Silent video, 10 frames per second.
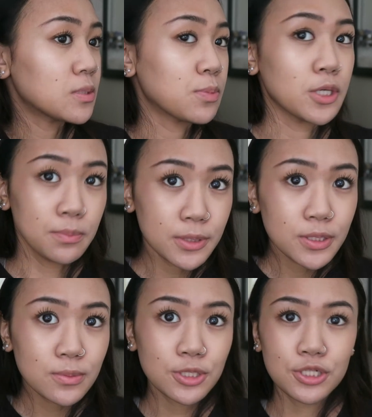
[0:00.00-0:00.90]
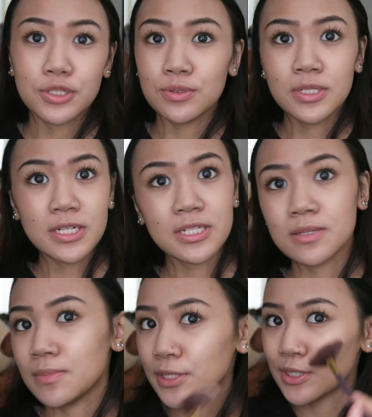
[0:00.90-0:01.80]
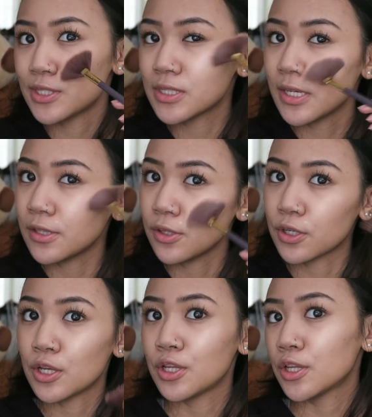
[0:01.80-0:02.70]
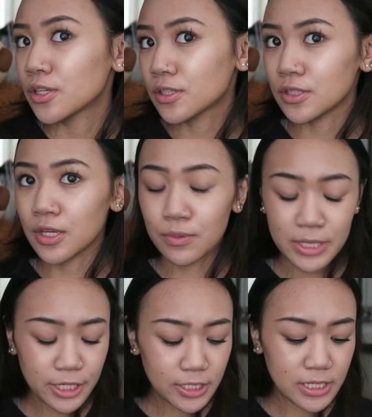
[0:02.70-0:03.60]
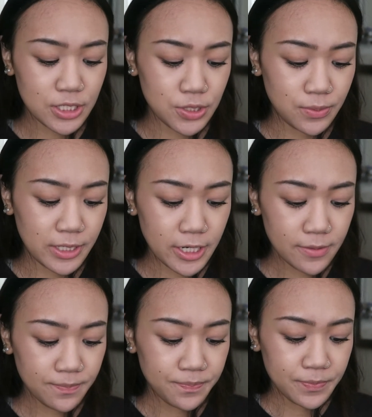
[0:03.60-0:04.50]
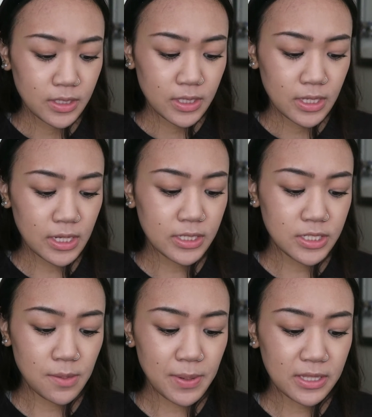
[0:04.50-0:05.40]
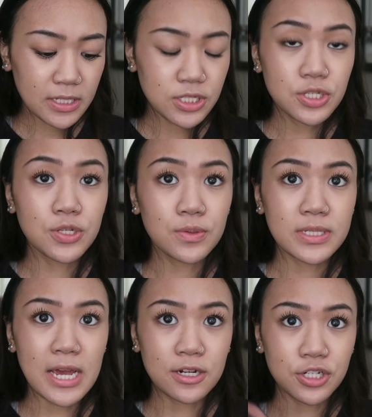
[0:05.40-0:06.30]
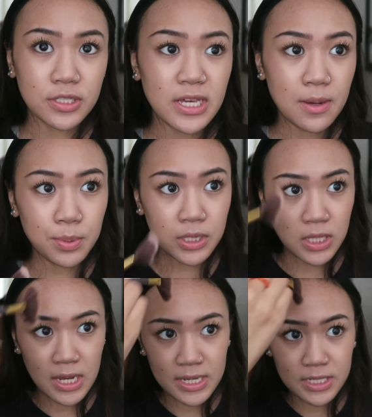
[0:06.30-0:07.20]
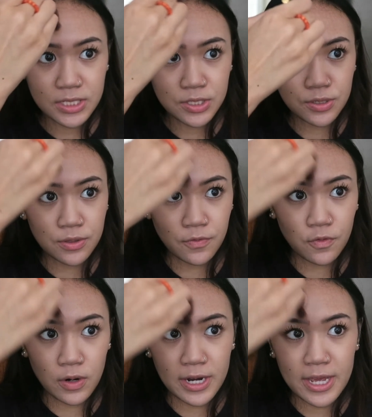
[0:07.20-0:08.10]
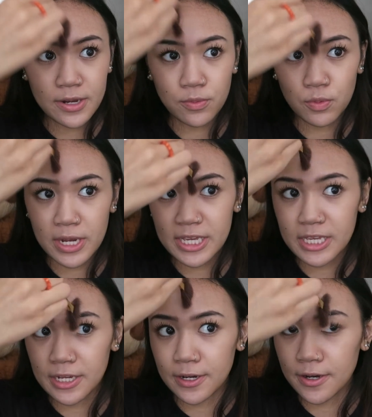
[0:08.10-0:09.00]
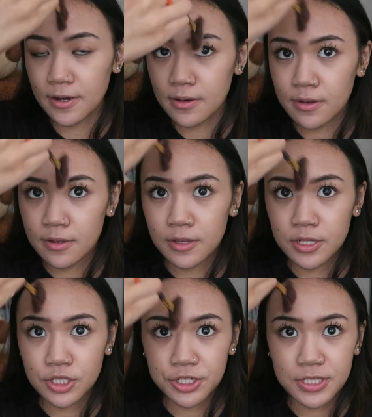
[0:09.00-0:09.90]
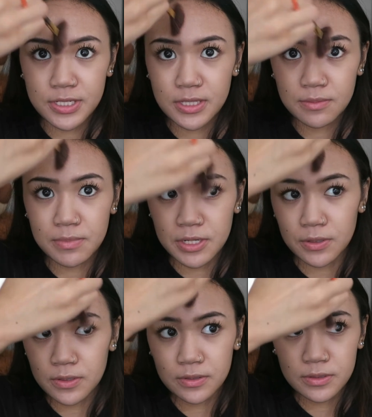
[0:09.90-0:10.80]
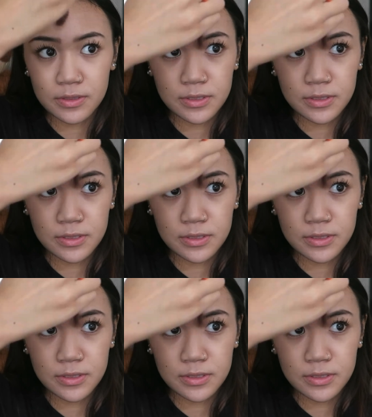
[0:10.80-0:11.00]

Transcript: its purpose. We're just using it to make the skin look glowier and dewier. And a tip I like to do is actually apply it to the forehead right here, just in the middle.